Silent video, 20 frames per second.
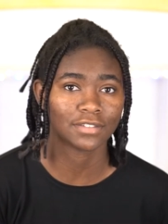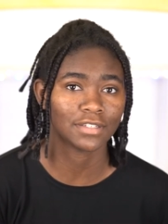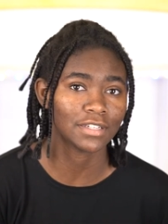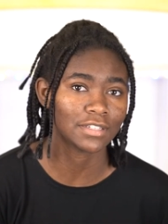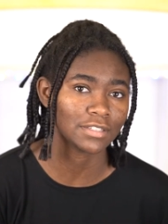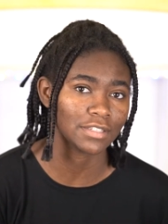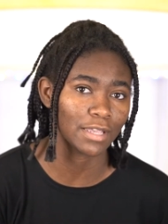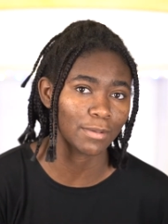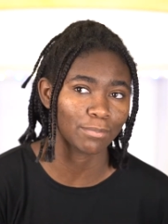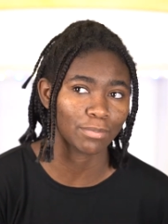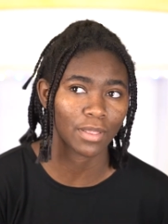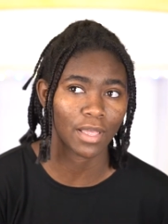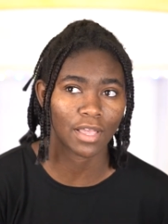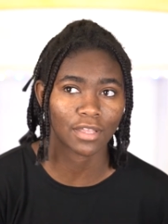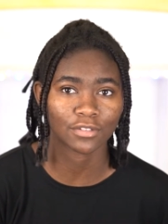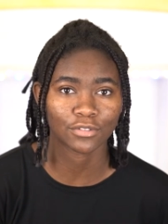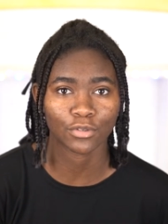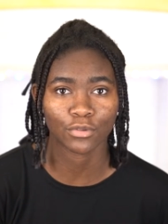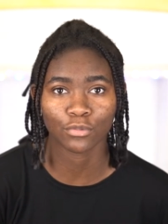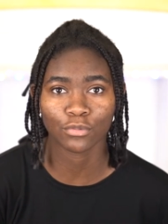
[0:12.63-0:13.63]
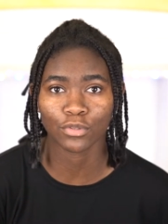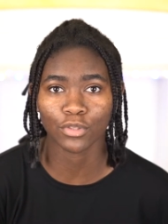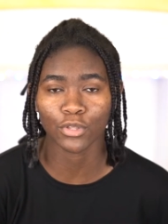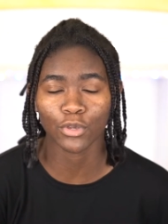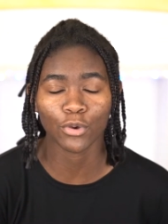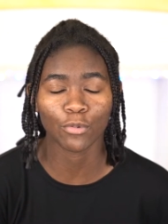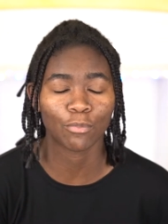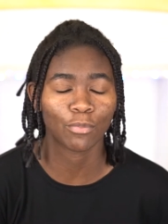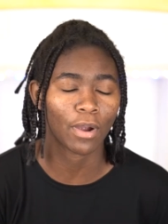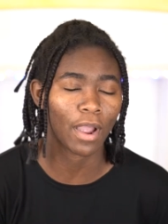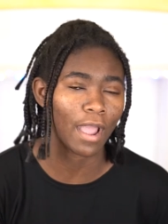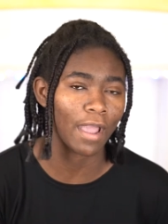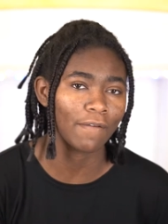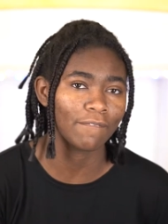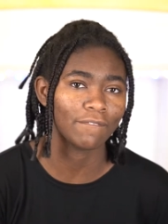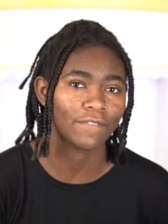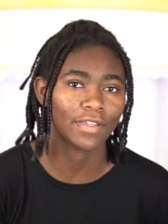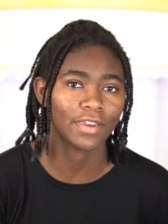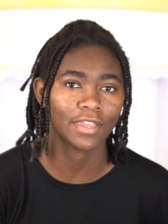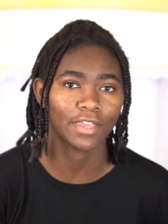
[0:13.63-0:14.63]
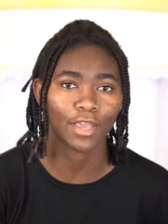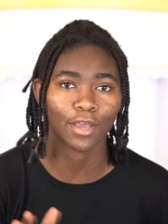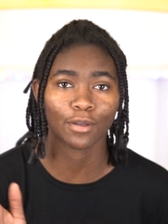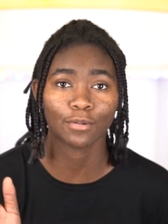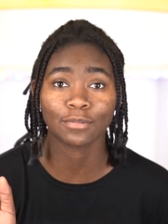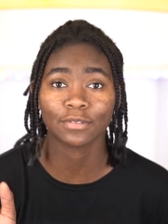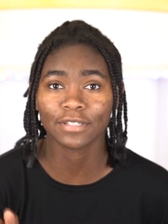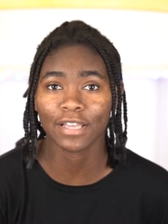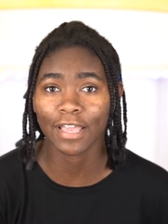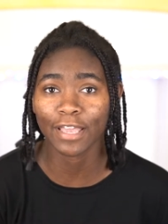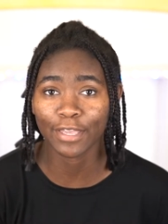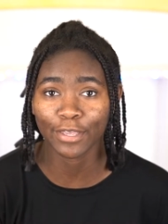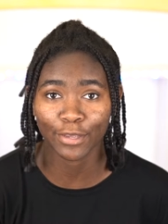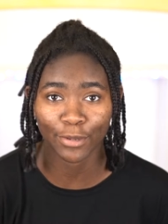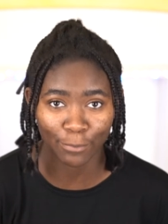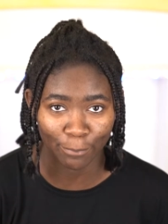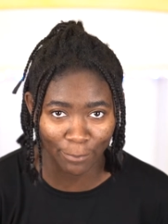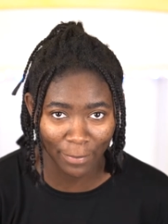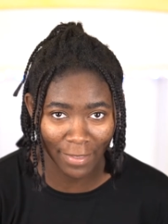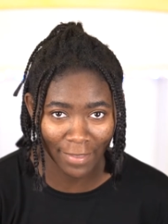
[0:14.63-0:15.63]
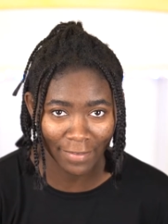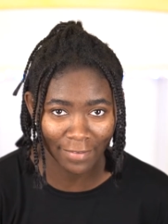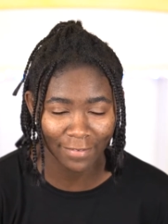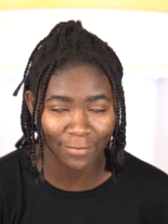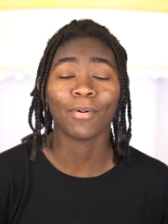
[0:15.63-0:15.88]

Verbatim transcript: Disney Plus, Hulu, Prime Video, take your pick.